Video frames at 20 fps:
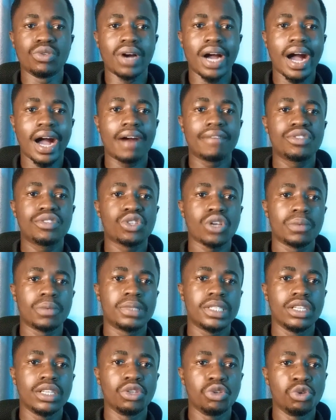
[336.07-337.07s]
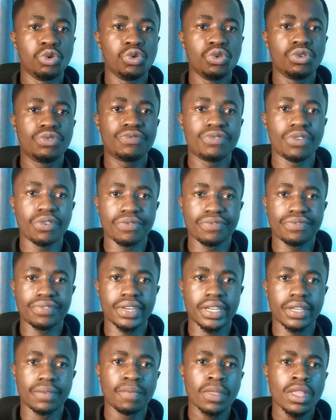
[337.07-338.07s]
you have something good for
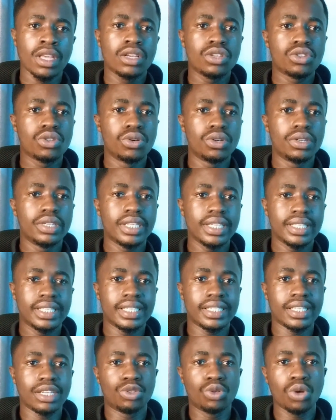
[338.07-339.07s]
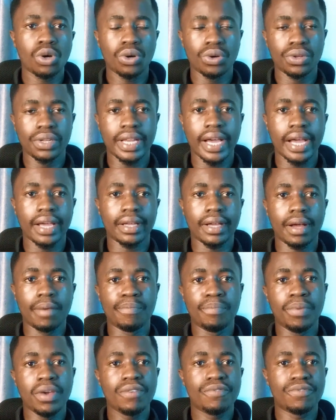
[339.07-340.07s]
free. So this is a token that you
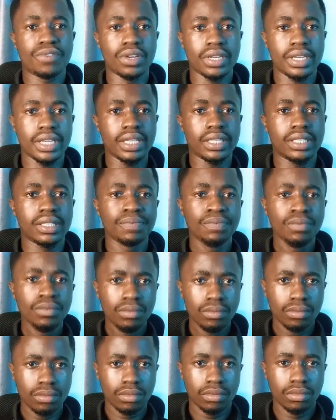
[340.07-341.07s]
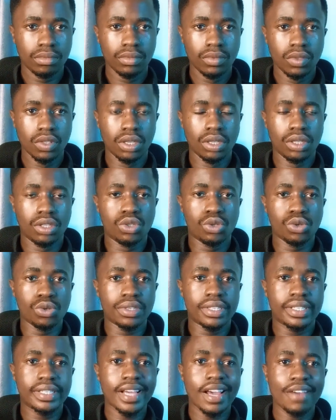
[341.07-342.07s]
can pay for this
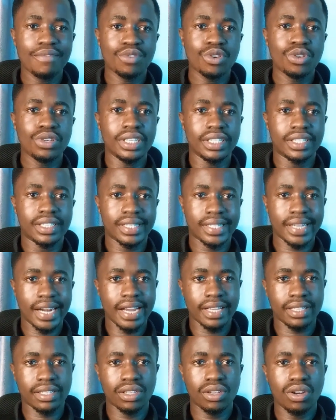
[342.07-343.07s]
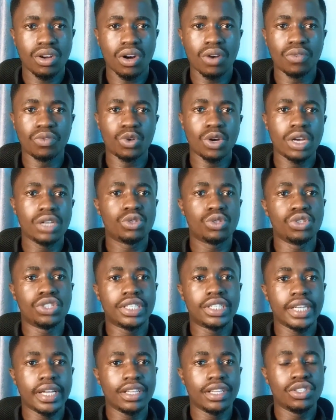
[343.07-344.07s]
to save you the stress of going to
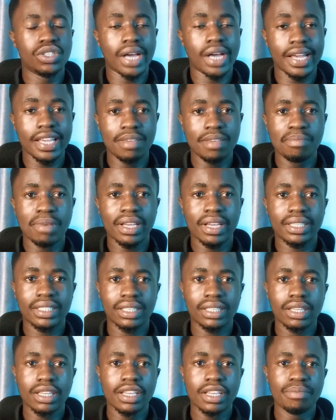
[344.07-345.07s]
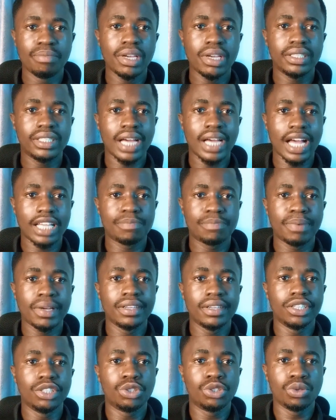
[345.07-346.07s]
change your image image
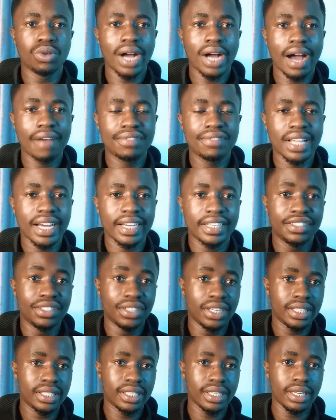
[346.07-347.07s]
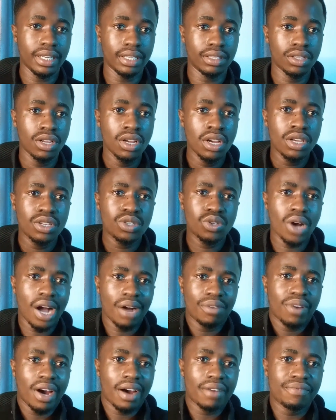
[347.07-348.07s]
aspect ratio after creating it. So
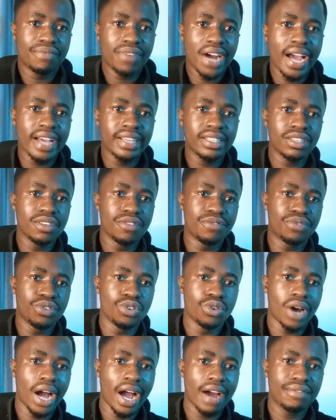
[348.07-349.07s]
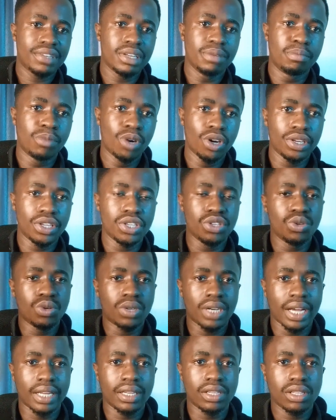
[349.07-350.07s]
I would advise, if you have the money, you
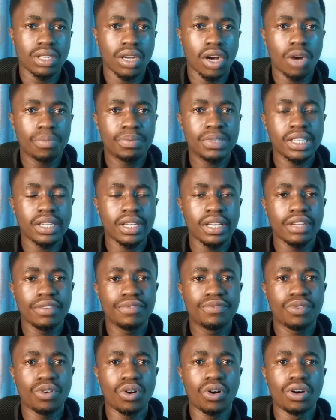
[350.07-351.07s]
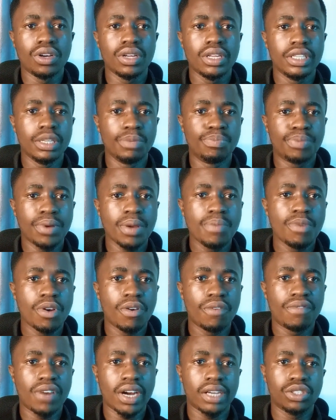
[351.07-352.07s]
can opt in for the
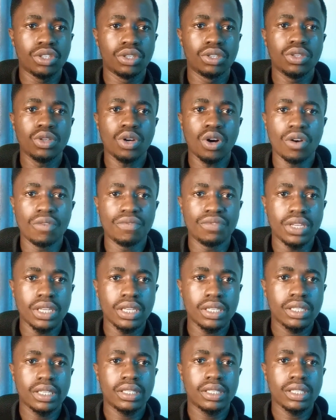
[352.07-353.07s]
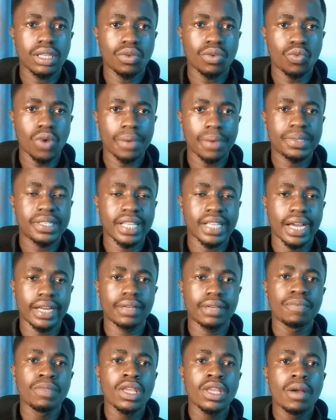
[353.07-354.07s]
premium version of this
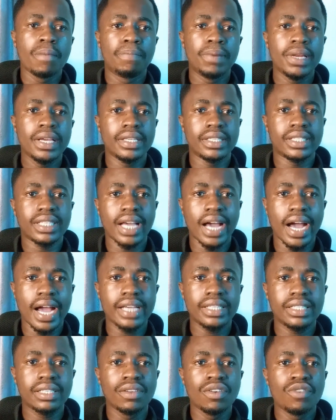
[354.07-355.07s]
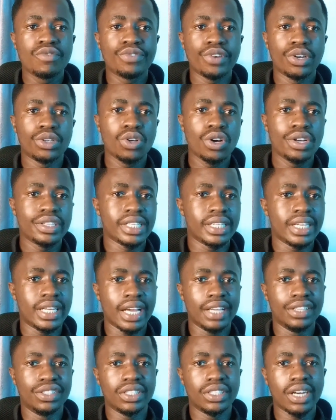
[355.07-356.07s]
website. Please guys, for those in
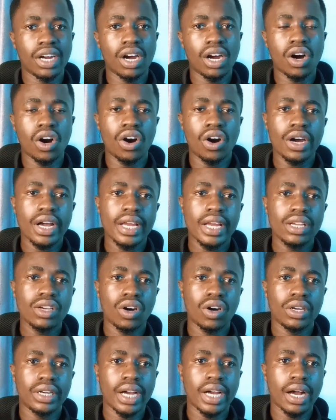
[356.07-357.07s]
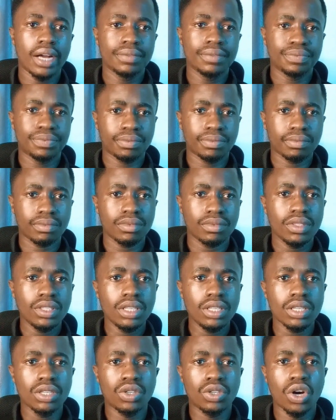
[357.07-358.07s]
Nigeria or any other
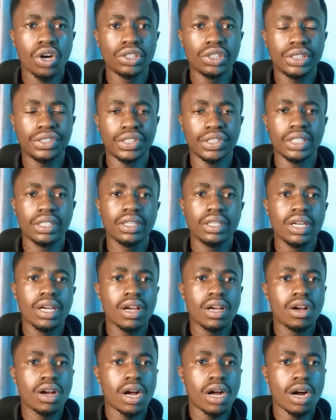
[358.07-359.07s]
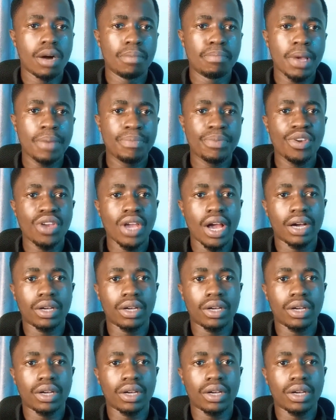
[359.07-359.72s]
country, uh, maybe